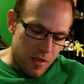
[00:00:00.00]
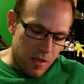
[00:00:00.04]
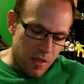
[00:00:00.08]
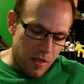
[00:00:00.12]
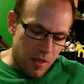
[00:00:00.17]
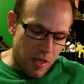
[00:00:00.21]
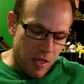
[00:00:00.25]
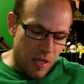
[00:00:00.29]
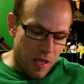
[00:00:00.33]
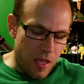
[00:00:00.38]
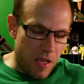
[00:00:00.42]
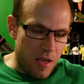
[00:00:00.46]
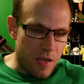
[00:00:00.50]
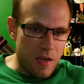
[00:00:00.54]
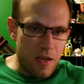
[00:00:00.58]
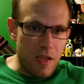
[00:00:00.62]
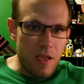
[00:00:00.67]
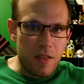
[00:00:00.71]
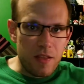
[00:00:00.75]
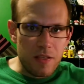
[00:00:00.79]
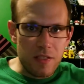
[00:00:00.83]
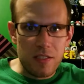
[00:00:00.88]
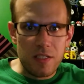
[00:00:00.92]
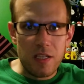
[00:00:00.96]

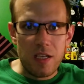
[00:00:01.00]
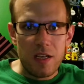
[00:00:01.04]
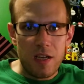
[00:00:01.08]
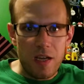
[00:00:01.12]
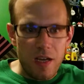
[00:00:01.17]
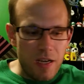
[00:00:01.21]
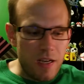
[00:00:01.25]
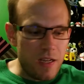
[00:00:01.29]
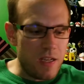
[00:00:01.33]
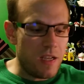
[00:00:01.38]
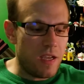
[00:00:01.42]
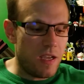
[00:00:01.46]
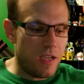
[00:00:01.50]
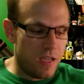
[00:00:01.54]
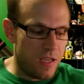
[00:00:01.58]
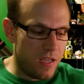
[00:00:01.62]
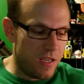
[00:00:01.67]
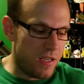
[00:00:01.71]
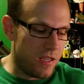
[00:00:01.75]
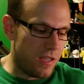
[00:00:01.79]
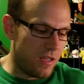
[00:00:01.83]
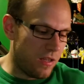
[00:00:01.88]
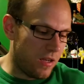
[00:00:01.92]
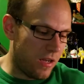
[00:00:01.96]
This 1080...
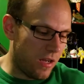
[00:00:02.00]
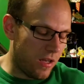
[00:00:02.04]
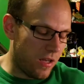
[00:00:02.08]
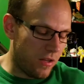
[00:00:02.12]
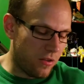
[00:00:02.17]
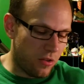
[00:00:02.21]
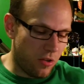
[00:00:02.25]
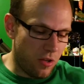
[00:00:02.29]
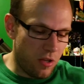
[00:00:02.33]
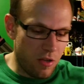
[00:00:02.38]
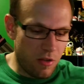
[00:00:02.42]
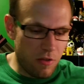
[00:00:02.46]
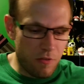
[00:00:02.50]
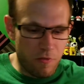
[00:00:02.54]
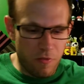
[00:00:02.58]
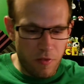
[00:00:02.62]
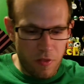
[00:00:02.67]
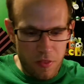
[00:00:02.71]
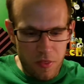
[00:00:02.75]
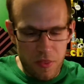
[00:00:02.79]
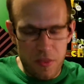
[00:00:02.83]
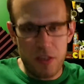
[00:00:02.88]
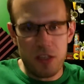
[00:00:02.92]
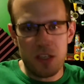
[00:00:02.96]
I love
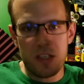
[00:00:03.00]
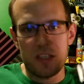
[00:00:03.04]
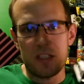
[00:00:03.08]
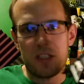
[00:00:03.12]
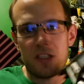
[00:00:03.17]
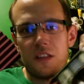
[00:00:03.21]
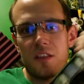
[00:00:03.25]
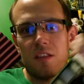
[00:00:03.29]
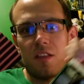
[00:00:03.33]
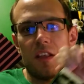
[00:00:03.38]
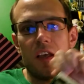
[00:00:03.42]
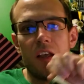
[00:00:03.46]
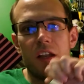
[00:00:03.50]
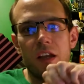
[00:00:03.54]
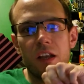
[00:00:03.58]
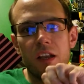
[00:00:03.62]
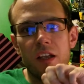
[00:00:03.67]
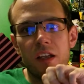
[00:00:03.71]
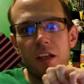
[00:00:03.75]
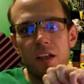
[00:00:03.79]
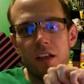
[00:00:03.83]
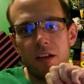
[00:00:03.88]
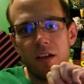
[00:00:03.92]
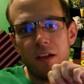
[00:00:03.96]
the aesthetic,
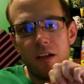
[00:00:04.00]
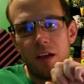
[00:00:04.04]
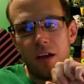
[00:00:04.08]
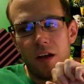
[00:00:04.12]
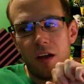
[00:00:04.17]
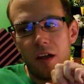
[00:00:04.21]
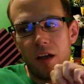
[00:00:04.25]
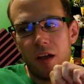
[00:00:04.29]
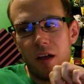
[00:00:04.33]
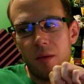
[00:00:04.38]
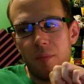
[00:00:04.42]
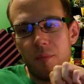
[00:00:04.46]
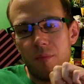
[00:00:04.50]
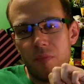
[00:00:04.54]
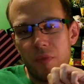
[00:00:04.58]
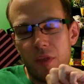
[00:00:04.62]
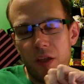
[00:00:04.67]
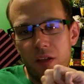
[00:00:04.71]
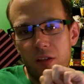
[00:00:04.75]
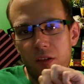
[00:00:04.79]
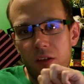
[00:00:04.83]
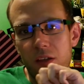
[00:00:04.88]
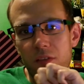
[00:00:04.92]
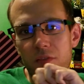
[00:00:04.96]
I
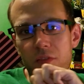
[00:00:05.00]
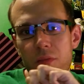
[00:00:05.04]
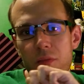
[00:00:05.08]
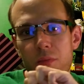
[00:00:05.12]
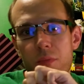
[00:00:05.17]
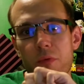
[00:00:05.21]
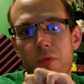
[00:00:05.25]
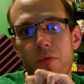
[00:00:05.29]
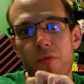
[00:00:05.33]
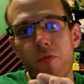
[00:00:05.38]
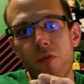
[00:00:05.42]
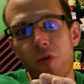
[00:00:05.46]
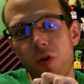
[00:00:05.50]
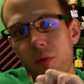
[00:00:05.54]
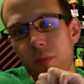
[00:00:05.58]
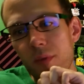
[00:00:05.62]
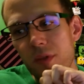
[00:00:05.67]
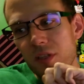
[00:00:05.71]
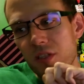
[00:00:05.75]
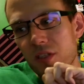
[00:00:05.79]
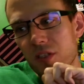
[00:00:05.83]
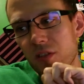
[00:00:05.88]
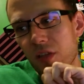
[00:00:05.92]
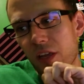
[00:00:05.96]
love the
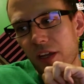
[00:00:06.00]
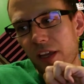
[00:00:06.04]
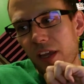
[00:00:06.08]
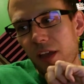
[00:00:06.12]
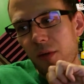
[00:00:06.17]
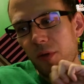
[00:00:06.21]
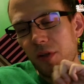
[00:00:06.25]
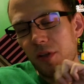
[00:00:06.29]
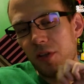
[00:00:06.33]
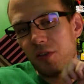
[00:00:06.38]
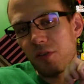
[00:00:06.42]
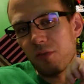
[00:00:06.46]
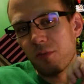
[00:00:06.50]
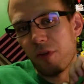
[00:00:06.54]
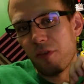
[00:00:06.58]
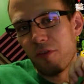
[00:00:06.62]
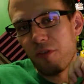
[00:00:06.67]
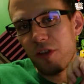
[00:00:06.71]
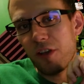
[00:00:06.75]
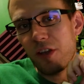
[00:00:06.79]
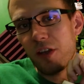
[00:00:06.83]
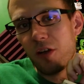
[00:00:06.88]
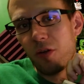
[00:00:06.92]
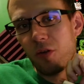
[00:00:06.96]
performance, I can't wait to do my
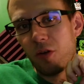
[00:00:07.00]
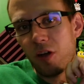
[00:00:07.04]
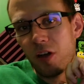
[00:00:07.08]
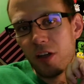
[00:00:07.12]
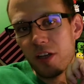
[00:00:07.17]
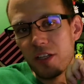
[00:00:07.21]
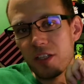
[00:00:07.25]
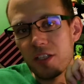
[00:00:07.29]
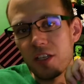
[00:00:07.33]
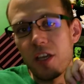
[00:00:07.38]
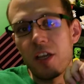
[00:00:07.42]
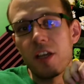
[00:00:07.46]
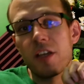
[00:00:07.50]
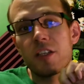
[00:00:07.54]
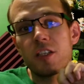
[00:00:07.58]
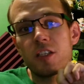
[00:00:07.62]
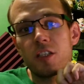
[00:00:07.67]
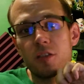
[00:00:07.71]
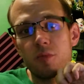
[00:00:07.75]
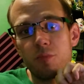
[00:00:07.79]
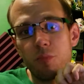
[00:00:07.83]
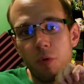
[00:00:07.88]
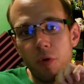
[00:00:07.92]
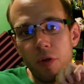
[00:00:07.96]
video on it.
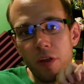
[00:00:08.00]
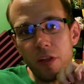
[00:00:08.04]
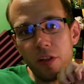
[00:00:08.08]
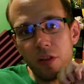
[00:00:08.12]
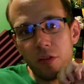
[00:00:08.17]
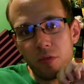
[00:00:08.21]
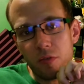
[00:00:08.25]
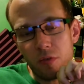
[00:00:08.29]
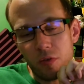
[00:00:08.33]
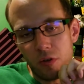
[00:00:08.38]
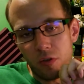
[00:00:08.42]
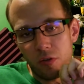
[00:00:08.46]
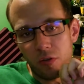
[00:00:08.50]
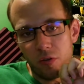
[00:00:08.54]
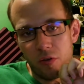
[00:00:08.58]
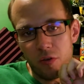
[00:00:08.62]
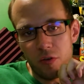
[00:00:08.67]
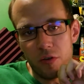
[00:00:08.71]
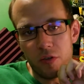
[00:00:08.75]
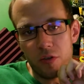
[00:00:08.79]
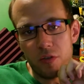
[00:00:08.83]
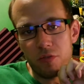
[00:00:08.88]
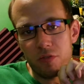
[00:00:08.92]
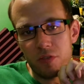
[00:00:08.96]
Spoiler
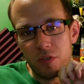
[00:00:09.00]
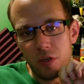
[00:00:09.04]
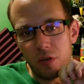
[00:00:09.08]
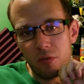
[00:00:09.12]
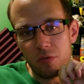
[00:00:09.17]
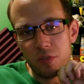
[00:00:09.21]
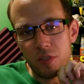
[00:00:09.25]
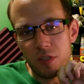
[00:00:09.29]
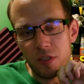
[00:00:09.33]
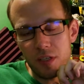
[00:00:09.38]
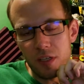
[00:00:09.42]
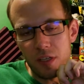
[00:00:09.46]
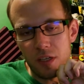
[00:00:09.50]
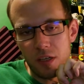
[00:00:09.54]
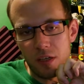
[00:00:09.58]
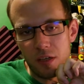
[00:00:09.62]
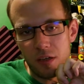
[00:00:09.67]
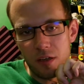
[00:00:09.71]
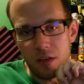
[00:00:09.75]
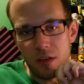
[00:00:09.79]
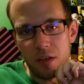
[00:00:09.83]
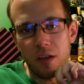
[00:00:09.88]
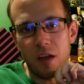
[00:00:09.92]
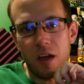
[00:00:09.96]
alert, you don't need
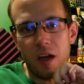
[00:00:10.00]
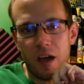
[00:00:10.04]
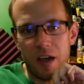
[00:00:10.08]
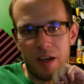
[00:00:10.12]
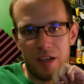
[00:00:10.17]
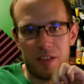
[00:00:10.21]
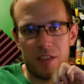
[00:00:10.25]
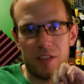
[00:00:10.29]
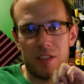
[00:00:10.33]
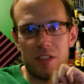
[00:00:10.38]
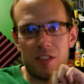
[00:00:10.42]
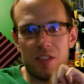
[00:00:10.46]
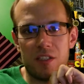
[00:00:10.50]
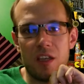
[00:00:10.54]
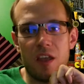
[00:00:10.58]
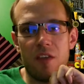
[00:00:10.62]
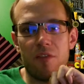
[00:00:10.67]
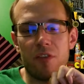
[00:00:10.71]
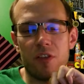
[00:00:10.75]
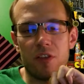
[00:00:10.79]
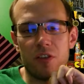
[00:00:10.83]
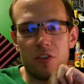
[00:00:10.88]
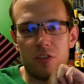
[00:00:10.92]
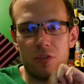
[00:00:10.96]
an
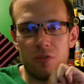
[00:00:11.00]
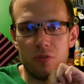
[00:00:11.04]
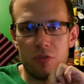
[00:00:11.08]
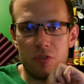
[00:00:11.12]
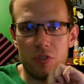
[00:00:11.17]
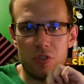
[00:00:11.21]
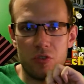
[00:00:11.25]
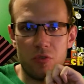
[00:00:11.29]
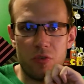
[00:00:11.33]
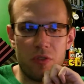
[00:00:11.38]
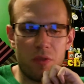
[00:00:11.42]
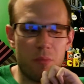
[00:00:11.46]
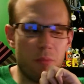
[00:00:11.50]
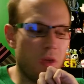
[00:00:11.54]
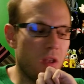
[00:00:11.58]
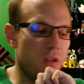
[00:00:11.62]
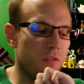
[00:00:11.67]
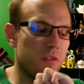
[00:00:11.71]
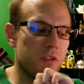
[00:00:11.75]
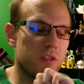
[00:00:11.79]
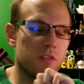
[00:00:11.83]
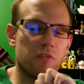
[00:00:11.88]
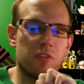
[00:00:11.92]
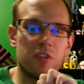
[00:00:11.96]
i7 to enjoy the
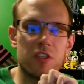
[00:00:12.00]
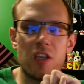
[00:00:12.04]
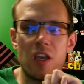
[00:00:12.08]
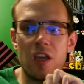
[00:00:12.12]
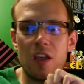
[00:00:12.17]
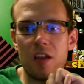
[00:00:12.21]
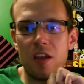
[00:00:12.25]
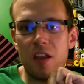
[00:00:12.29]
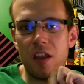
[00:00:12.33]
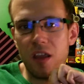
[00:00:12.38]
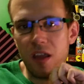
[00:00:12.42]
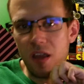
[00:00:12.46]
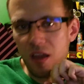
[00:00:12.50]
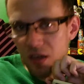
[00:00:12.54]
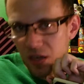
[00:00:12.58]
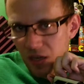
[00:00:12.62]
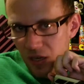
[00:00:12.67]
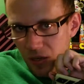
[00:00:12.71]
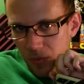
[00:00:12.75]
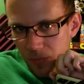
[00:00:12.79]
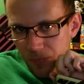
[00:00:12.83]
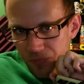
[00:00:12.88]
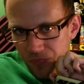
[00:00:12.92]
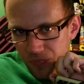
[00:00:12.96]
benefits of a 1080